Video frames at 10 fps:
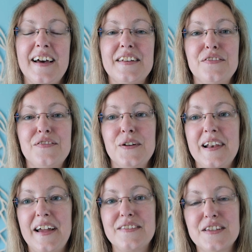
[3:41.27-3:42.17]
and if you
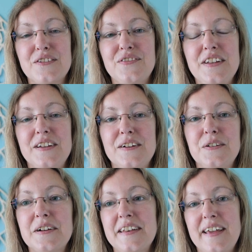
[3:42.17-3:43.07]
like this video,
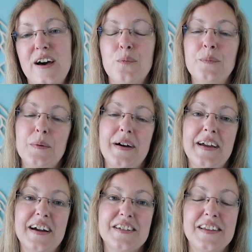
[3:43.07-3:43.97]
you can help me
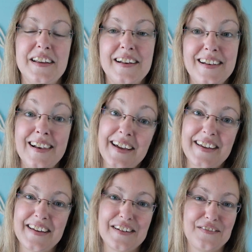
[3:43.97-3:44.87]
by actually
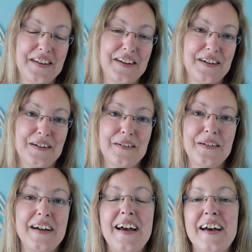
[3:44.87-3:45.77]
liking the video.